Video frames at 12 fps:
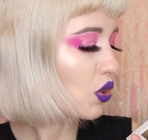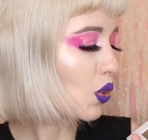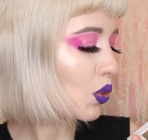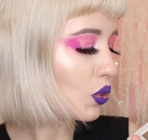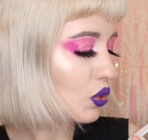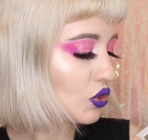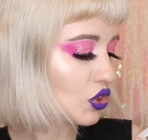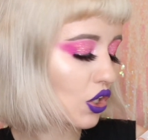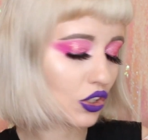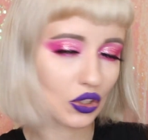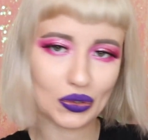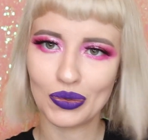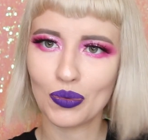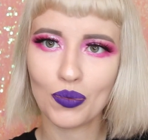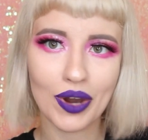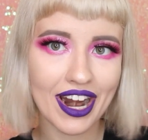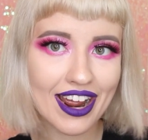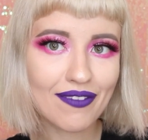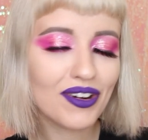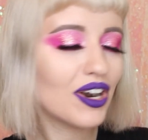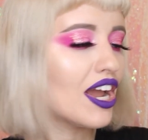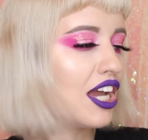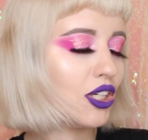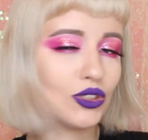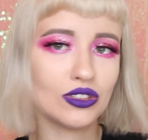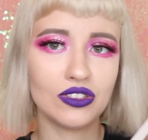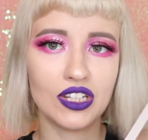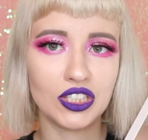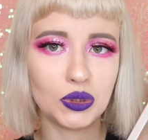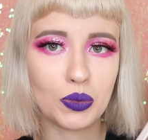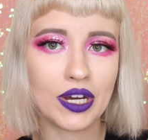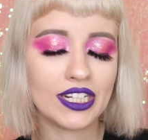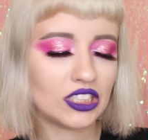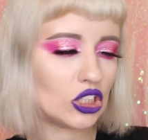cool tone look, whatever, using this one.